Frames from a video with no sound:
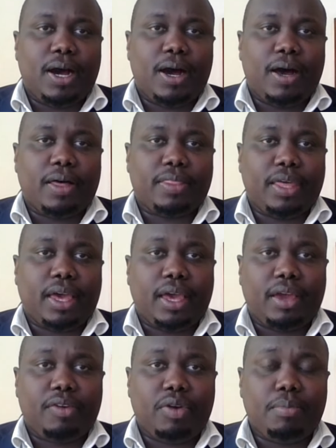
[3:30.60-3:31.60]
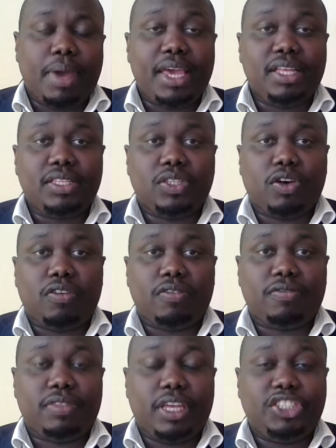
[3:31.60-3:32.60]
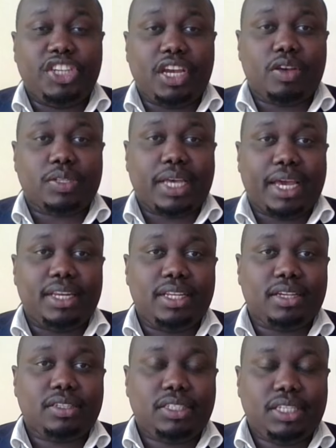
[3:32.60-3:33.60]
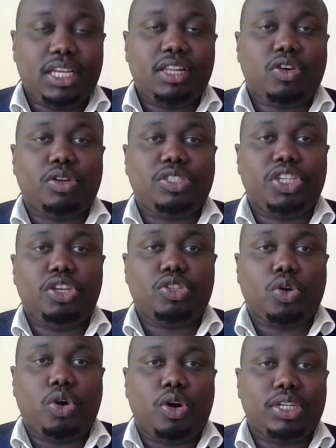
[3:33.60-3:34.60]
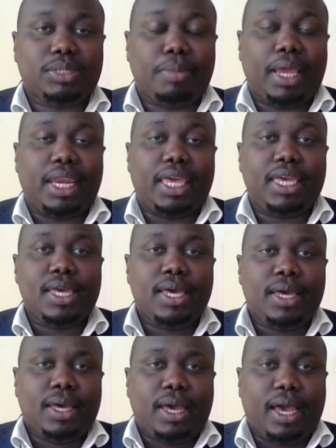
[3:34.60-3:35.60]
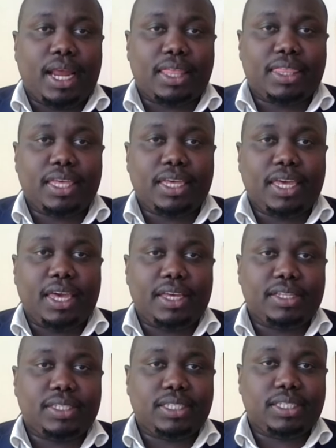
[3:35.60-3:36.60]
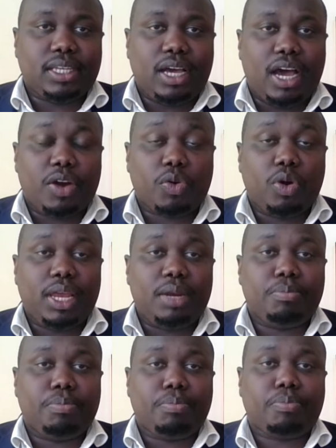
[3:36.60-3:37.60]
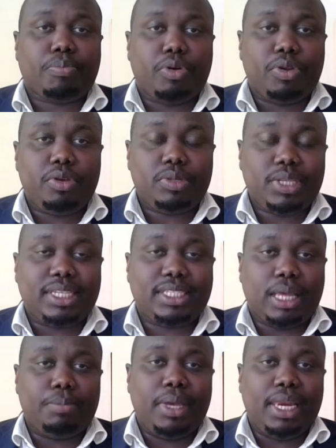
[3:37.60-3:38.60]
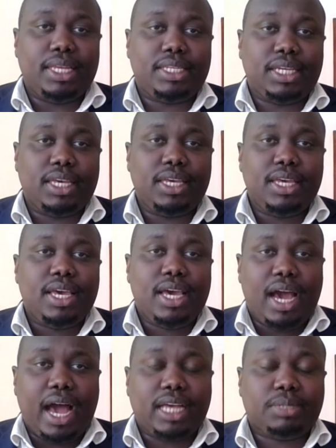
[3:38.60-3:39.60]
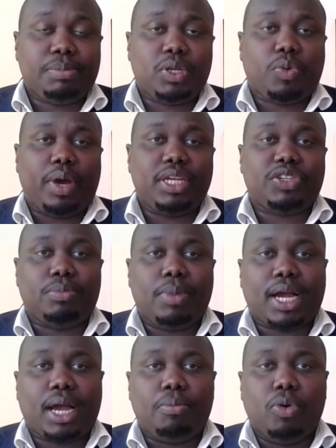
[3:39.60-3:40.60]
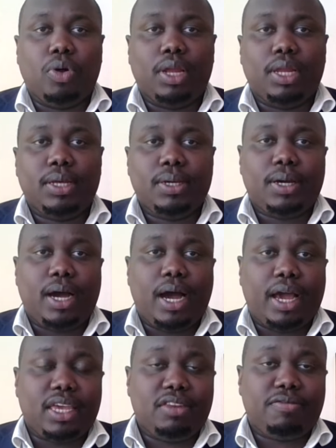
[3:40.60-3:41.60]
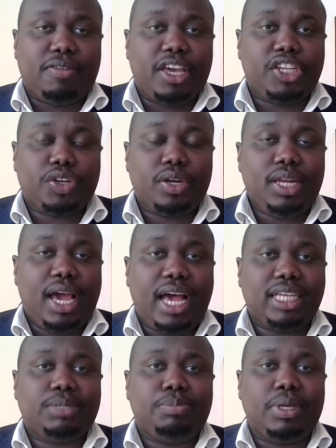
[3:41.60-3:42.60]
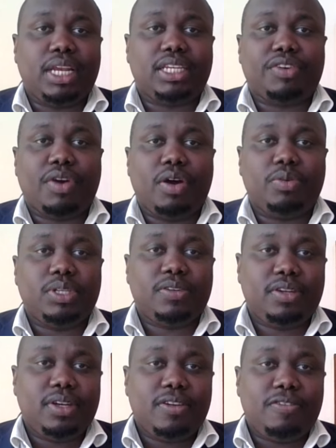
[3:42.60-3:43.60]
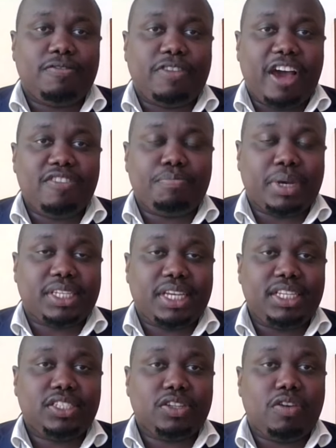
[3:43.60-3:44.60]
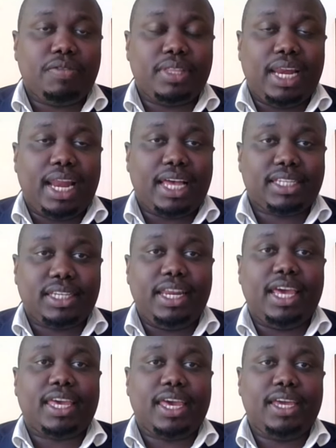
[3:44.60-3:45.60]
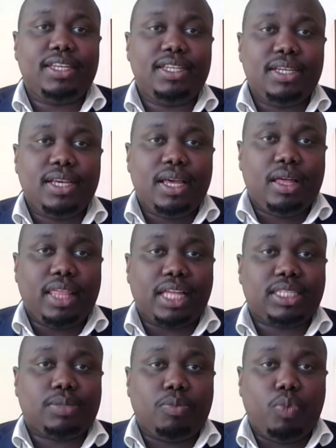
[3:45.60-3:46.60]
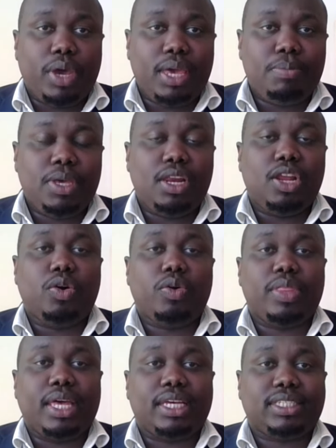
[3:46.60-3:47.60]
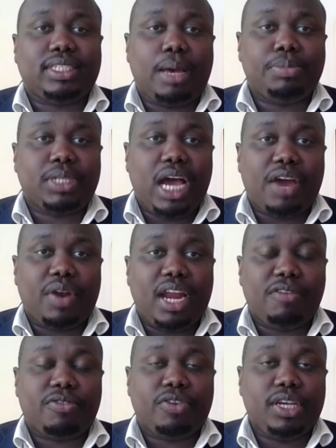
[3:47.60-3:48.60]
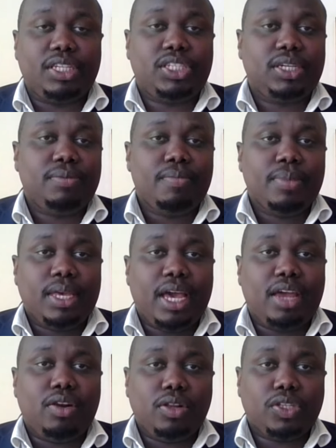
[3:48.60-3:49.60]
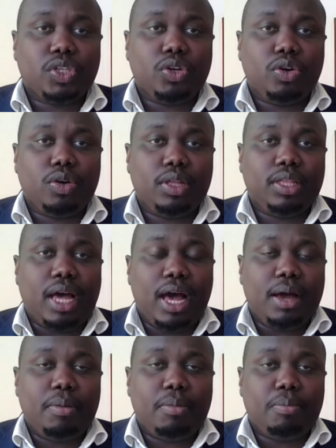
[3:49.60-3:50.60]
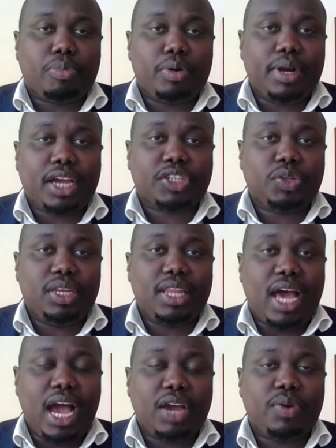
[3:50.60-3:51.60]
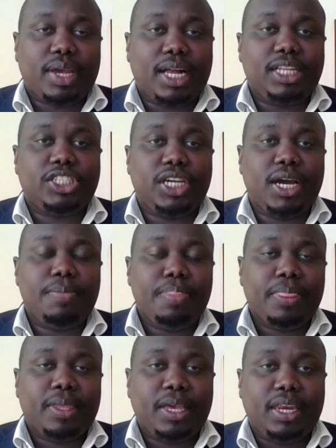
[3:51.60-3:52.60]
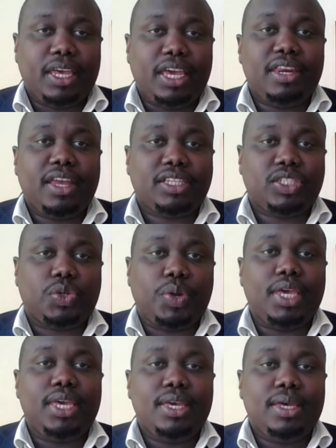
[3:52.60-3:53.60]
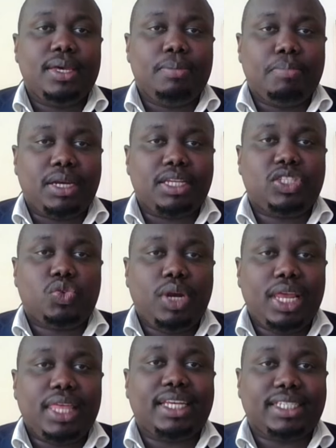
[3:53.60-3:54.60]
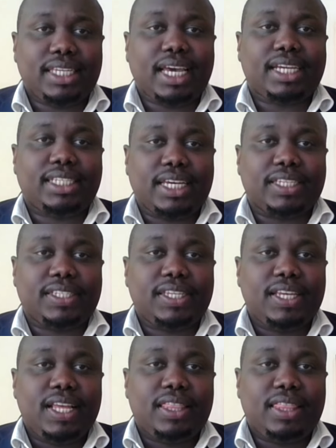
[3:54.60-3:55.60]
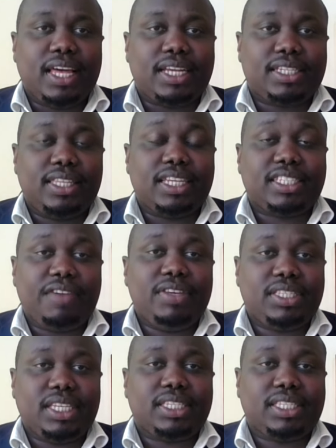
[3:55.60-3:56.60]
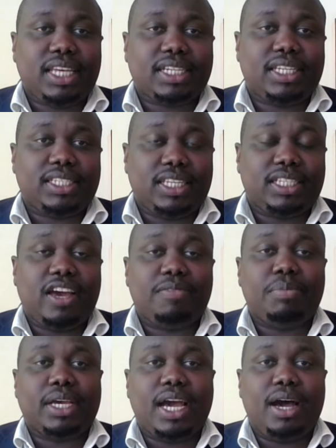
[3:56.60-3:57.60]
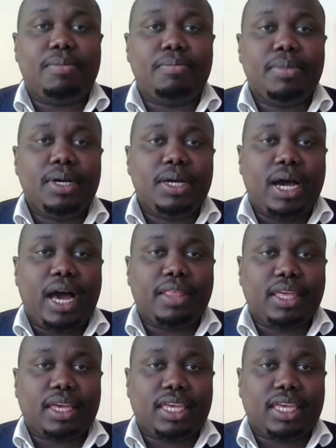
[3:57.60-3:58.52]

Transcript: uh, the remains of the genocide still continue to haunt many, and I think his uh, role in producing stability has been quite remarkable. Uh, inflation has been at around 5% over the last decade. That's way below the sub Saharan average. And also uh, production in agriculture, in industry, but it's really the sectors that the services sectors that have become uh, the